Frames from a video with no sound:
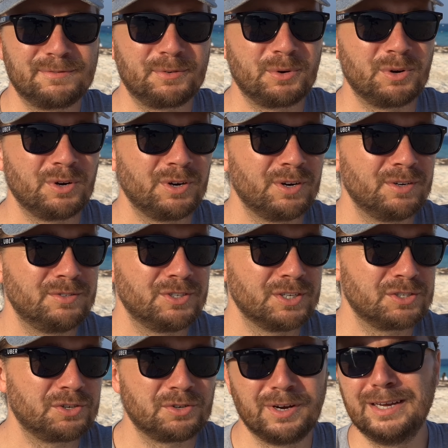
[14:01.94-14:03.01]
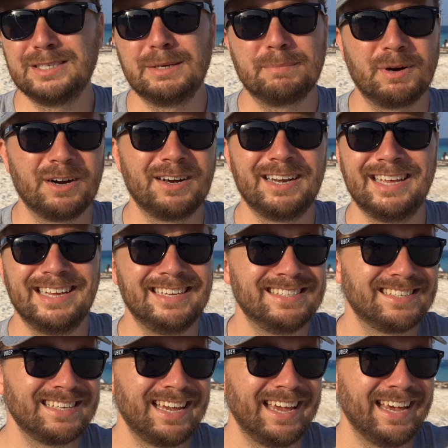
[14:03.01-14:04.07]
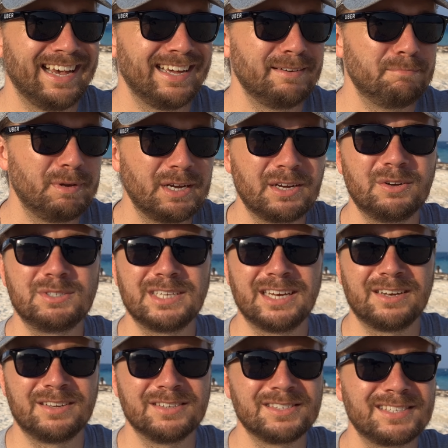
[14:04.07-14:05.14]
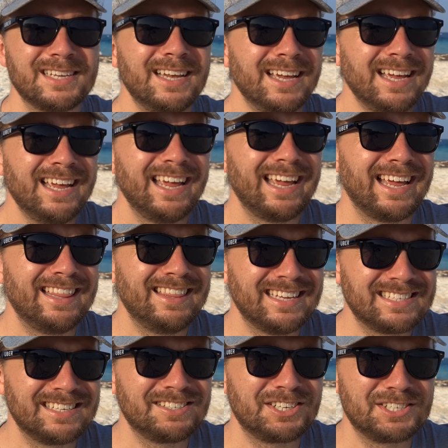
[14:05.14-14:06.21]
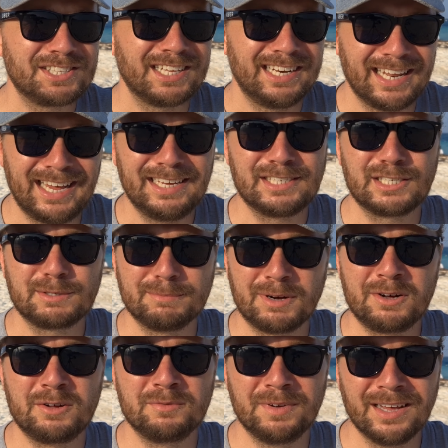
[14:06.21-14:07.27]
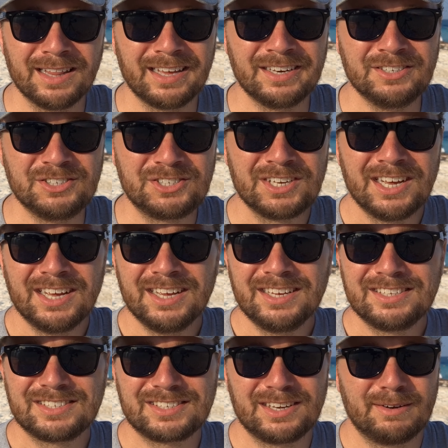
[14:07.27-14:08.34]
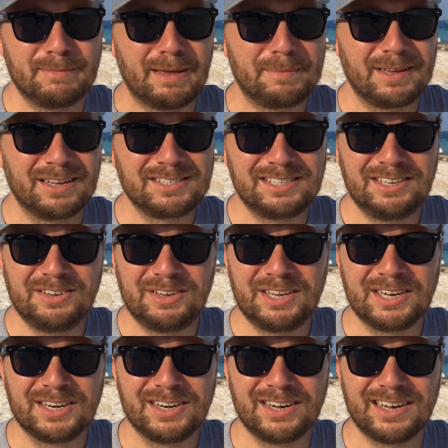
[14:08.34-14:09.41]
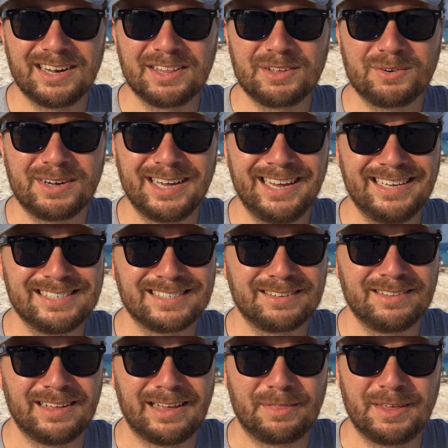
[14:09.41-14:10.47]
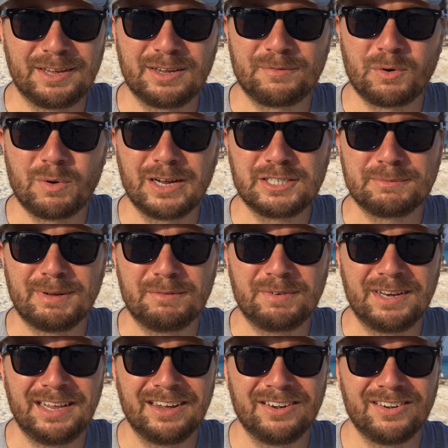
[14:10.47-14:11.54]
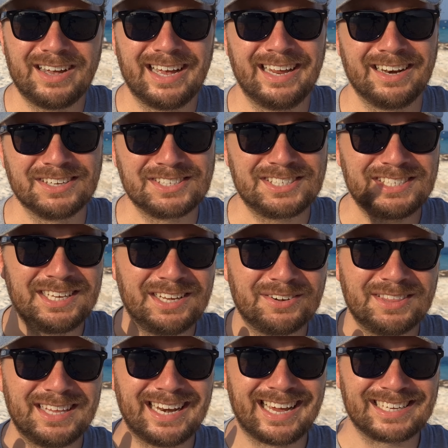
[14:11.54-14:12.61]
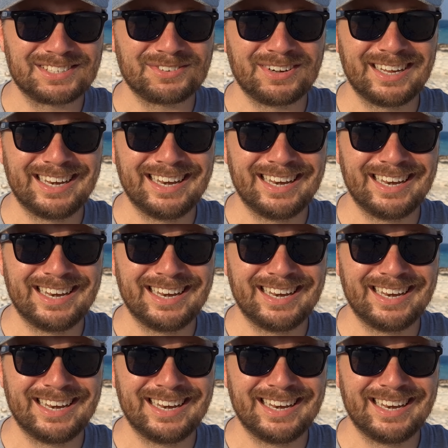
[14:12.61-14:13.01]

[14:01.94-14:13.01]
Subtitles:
for just crazy parties and big hotels, and this is just a nice small village. So maybe I'll see you here. Otherwise, thank you for watching my video, and I'll see you in the next one.